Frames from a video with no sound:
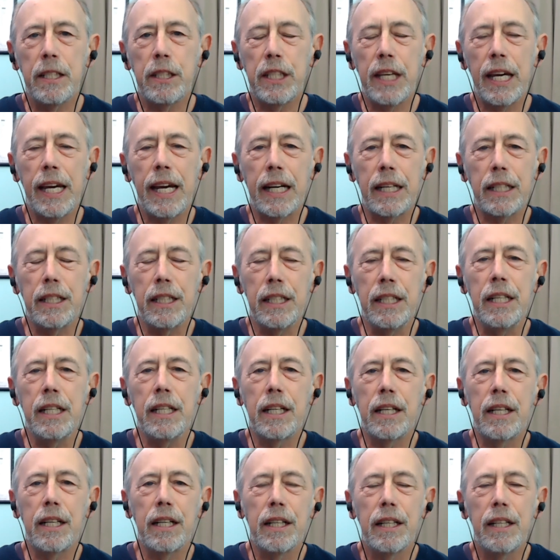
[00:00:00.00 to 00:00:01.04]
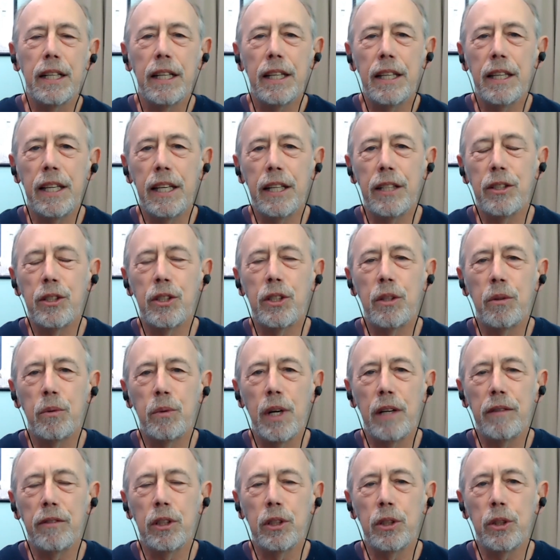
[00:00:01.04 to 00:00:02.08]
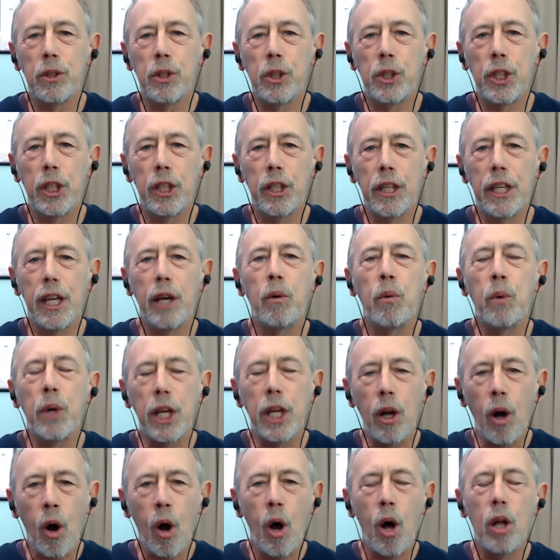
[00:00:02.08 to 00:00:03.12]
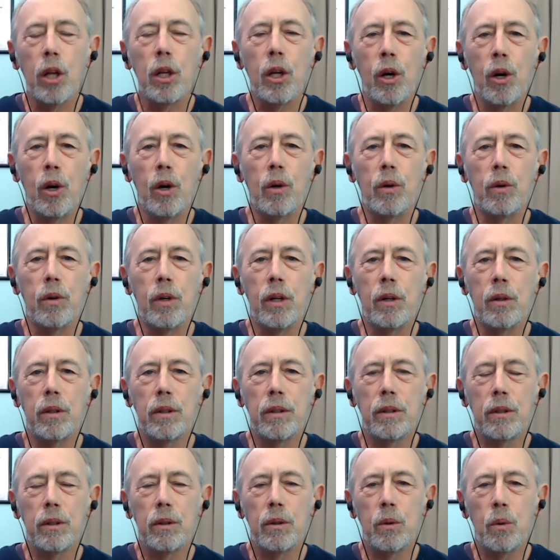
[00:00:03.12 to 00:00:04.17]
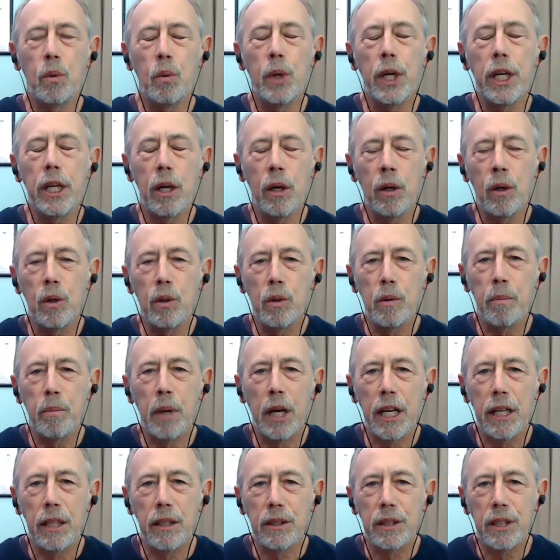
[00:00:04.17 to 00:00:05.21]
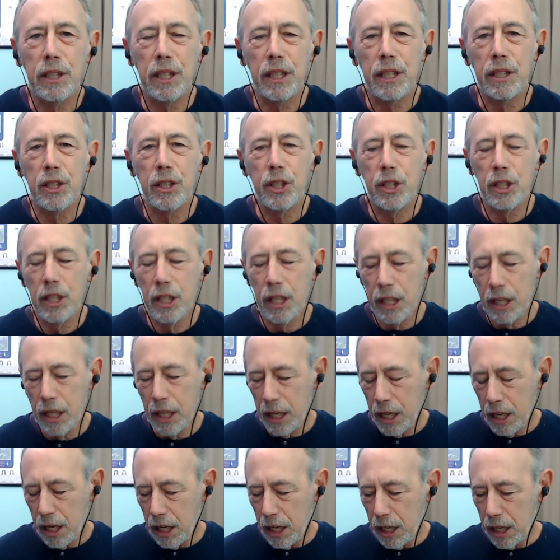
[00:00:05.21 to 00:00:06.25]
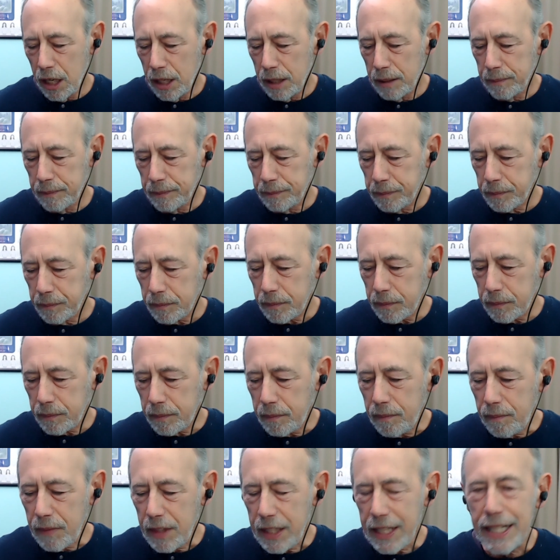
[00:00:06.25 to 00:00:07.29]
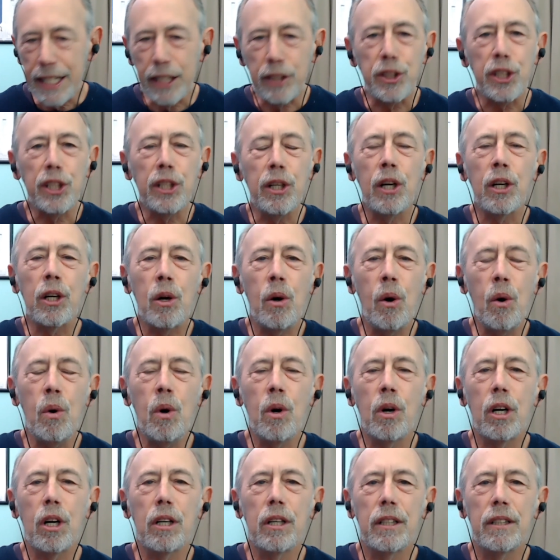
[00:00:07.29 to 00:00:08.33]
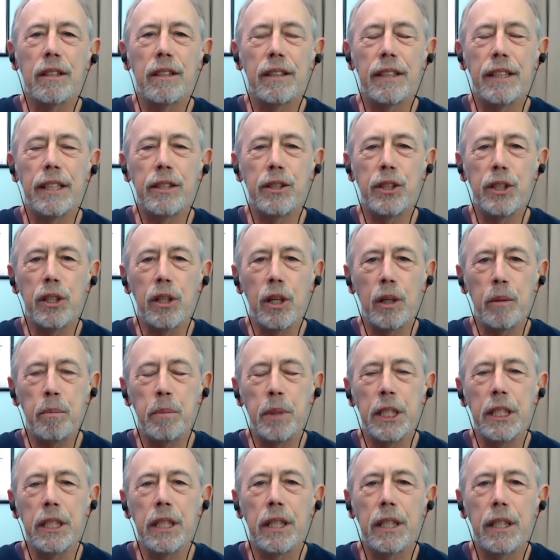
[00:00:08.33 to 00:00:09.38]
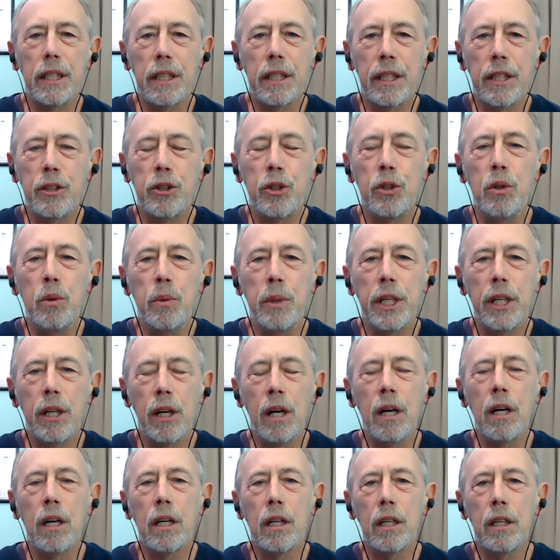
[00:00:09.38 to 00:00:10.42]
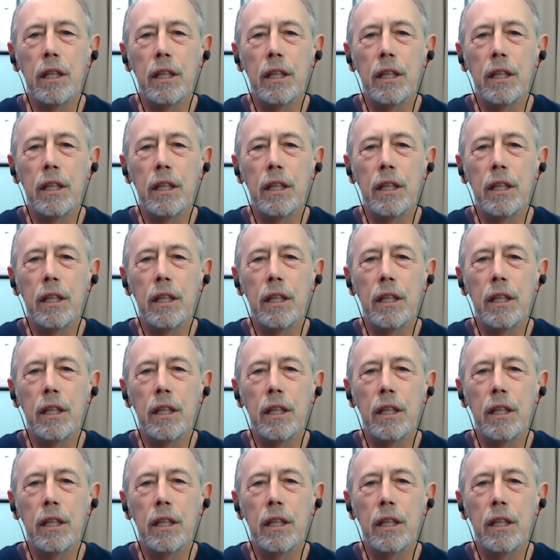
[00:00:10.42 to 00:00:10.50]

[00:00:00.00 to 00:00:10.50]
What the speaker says: technique that is the revolution that we all own. We own BioTouch. Um, it's in our core. It's in our being. It's who we are.